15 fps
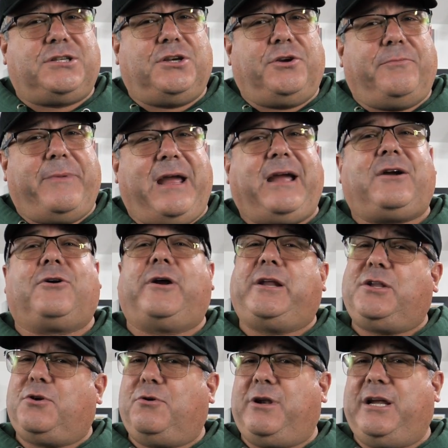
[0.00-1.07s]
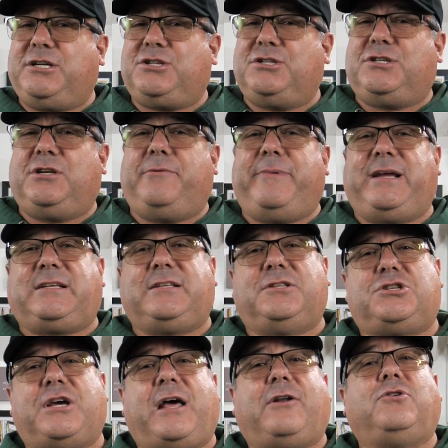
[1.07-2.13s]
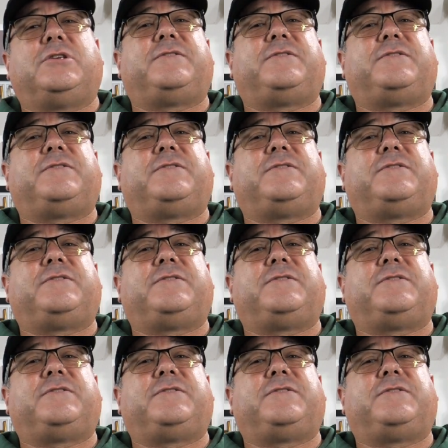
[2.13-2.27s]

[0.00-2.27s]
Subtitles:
that you make or any donations that you make to the channel.